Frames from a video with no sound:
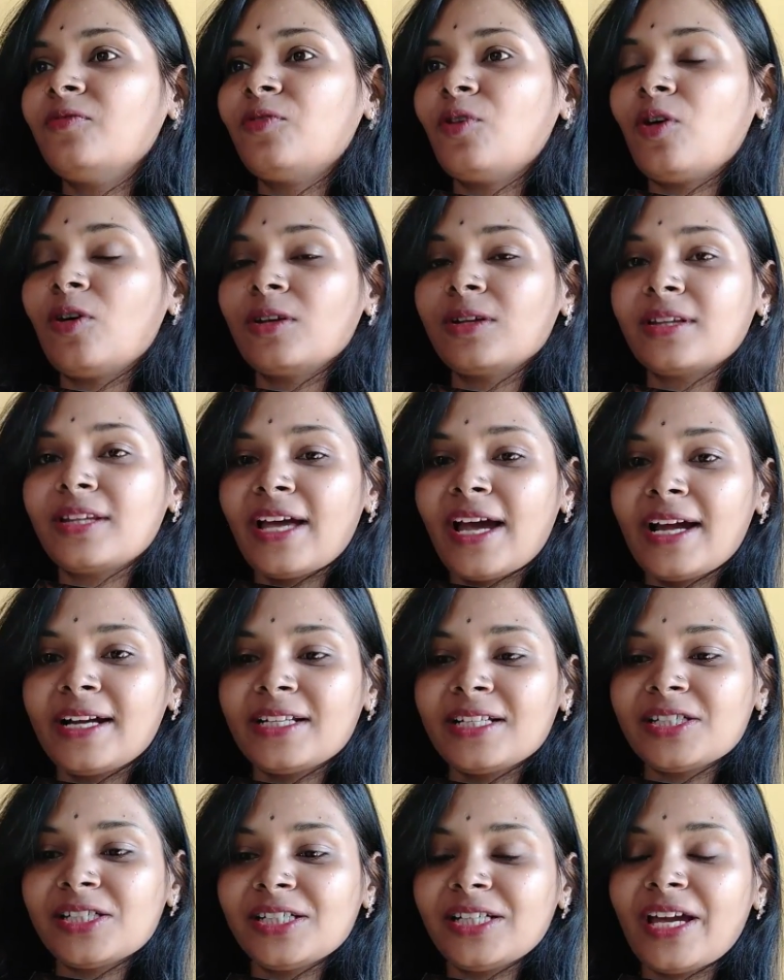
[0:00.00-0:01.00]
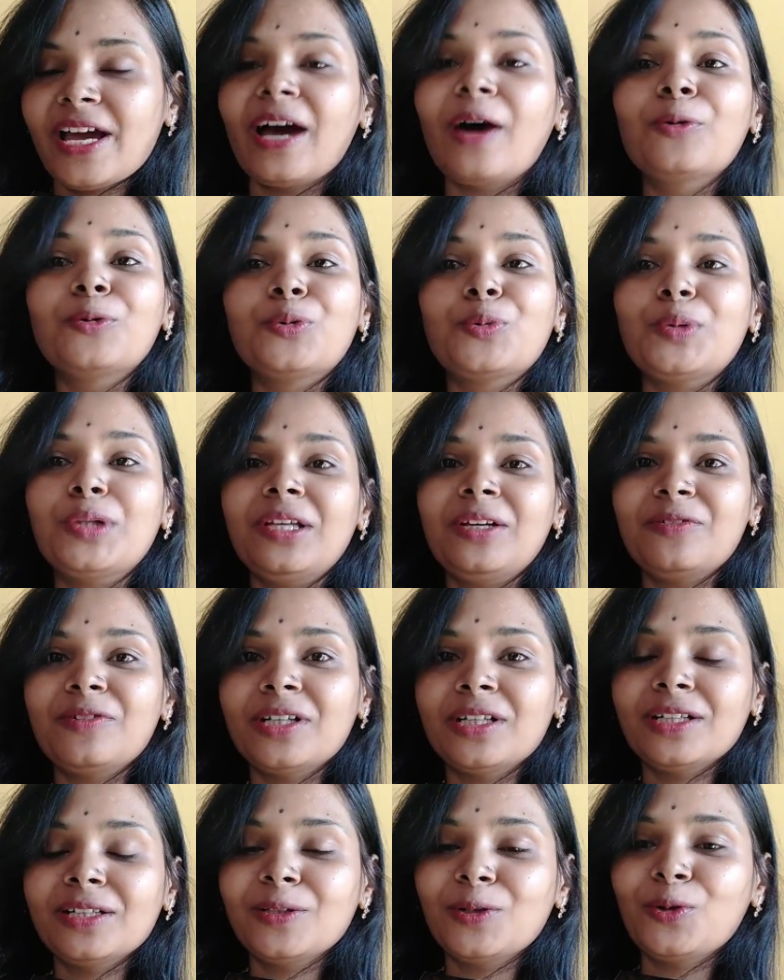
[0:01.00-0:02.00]
For that she have to leave
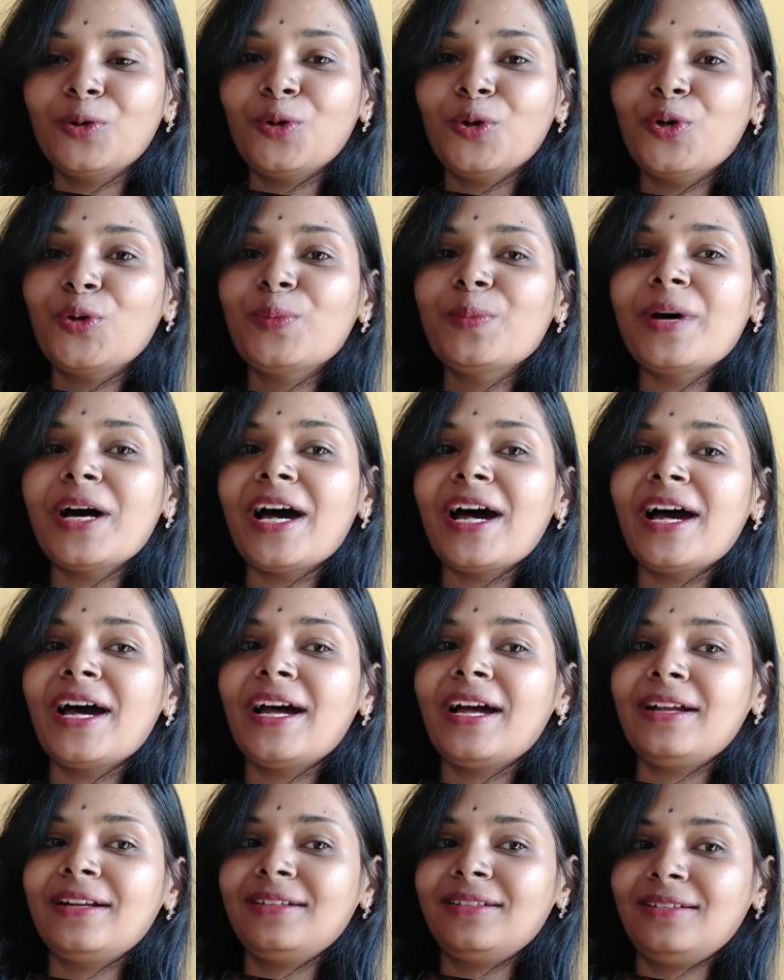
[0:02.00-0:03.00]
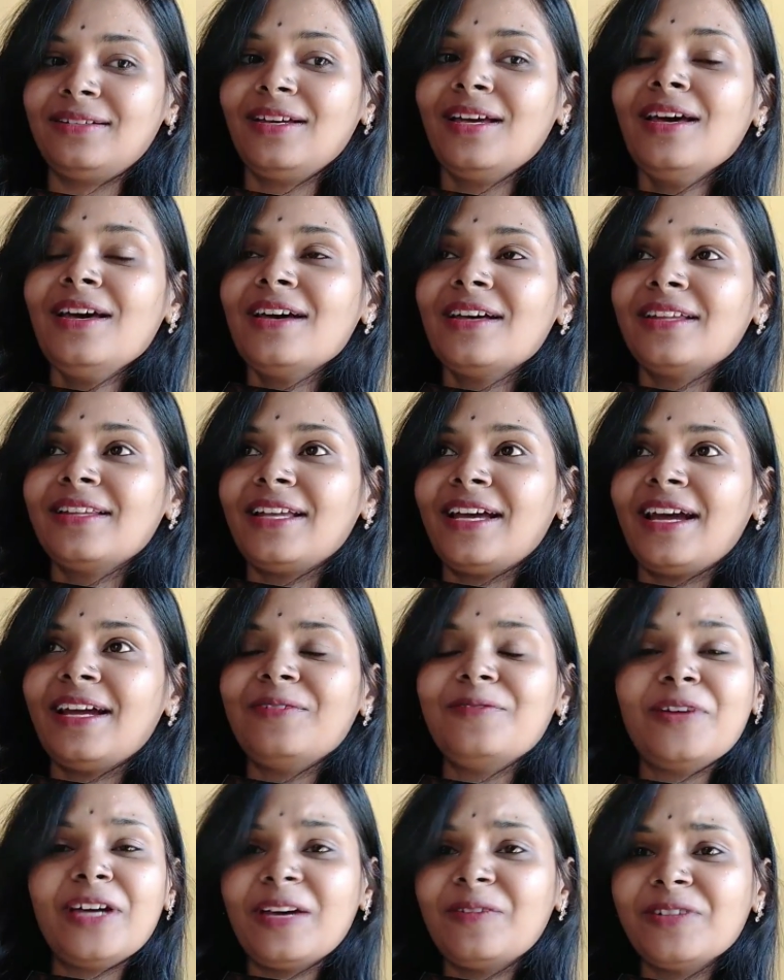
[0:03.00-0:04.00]
her home, and
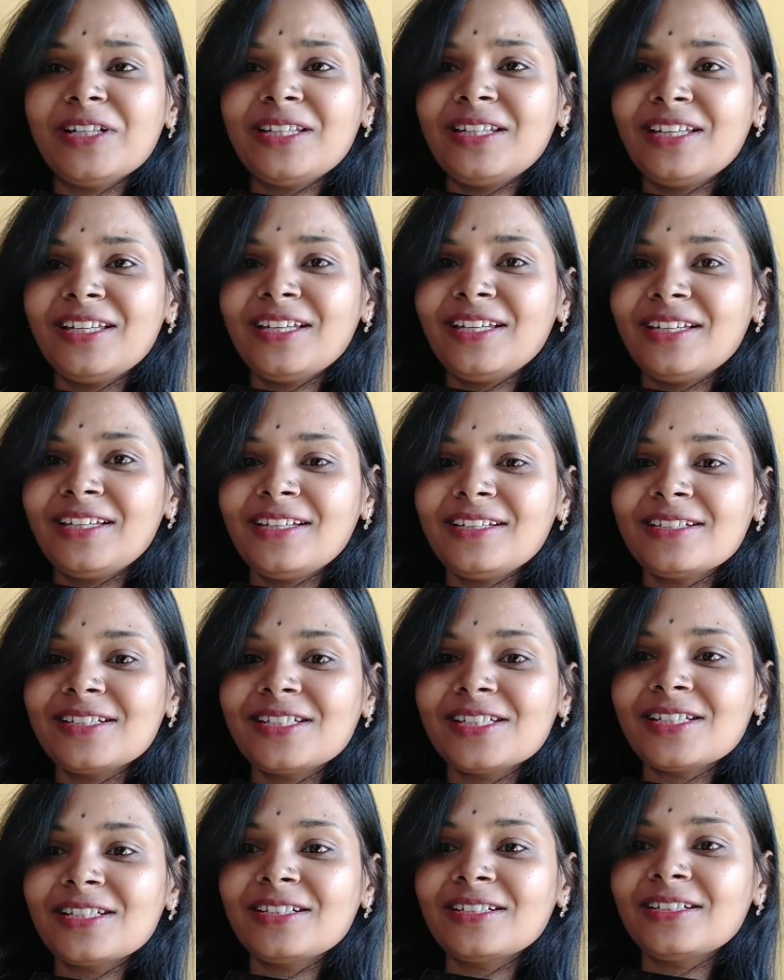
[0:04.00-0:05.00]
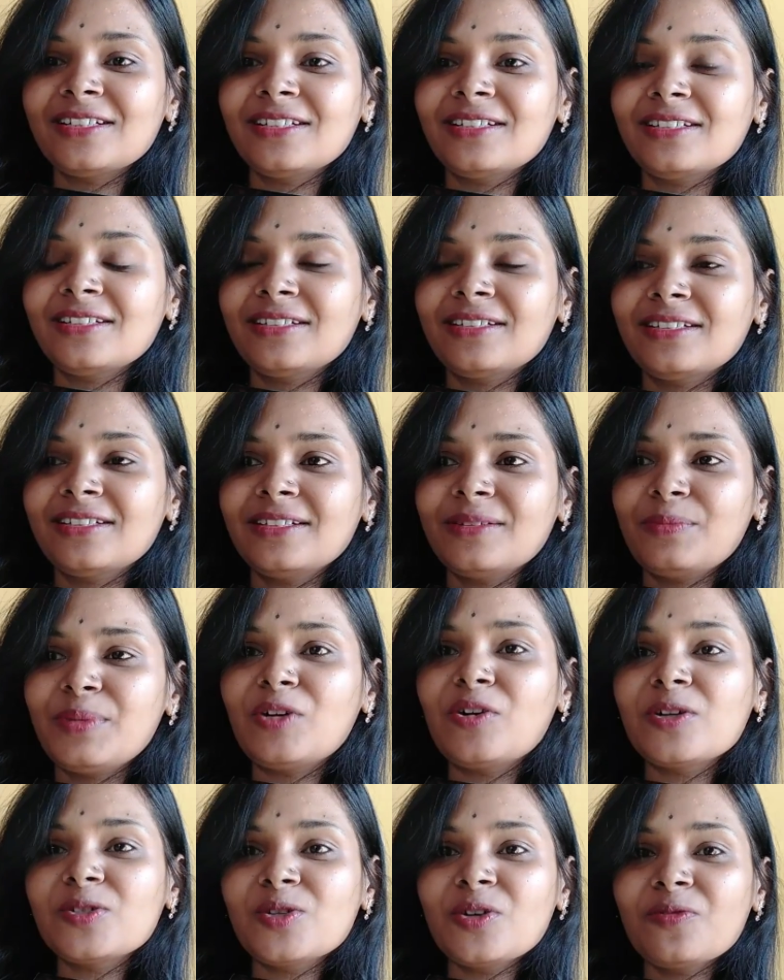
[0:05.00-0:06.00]
everything
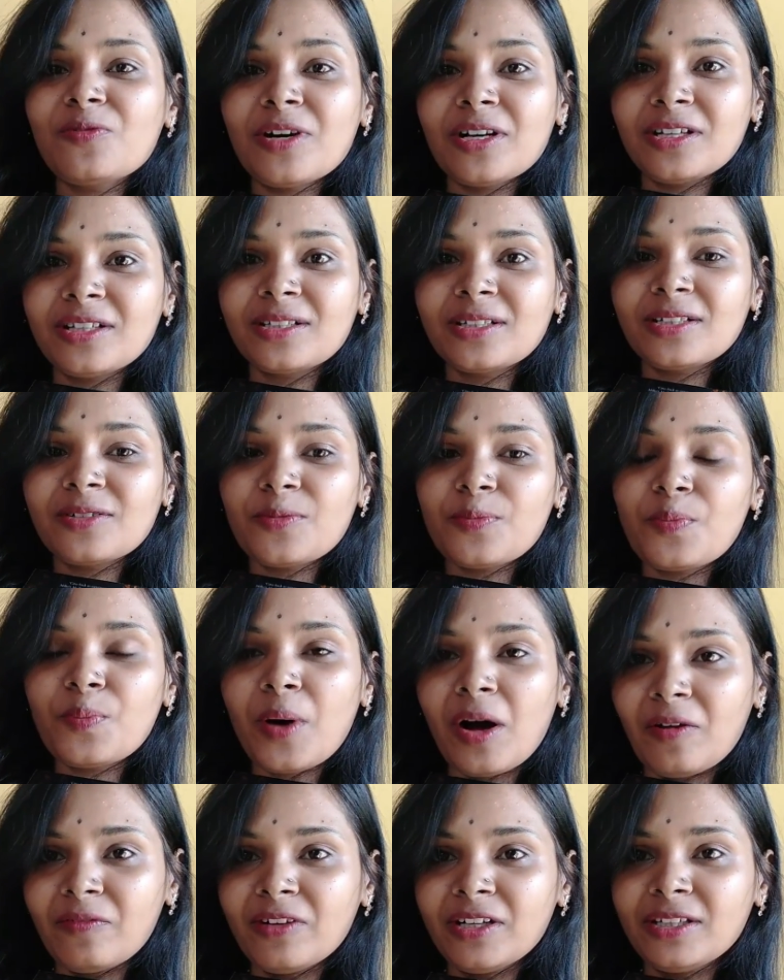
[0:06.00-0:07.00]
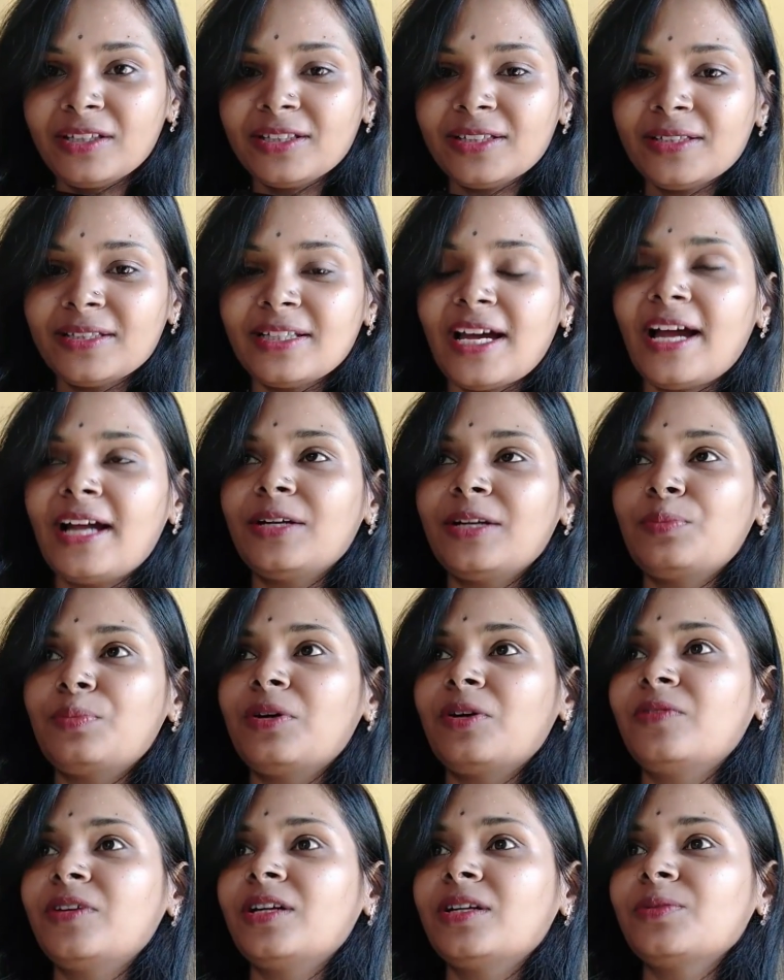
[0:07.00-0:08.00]
because of her power. That
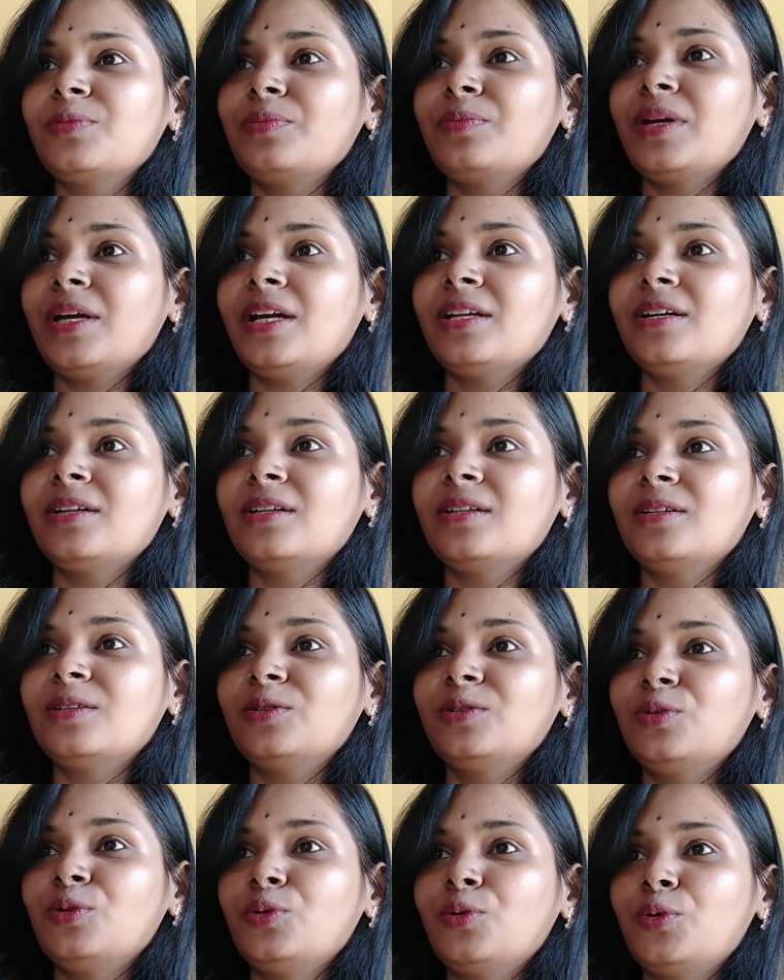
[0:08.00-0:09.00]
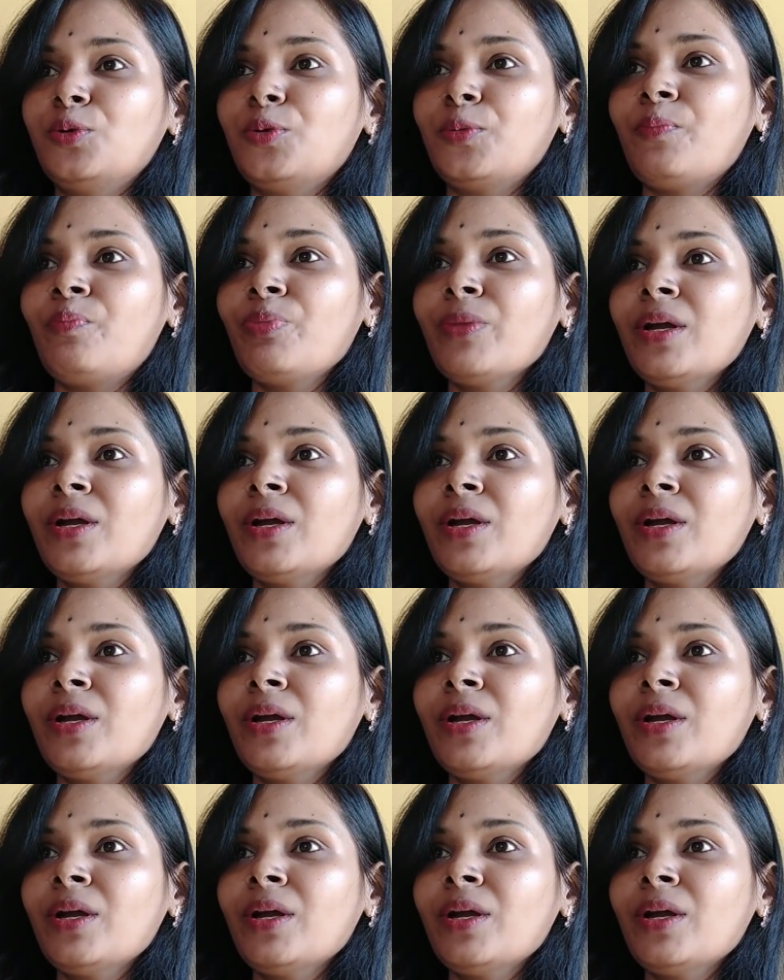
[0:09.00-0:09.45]
power made her to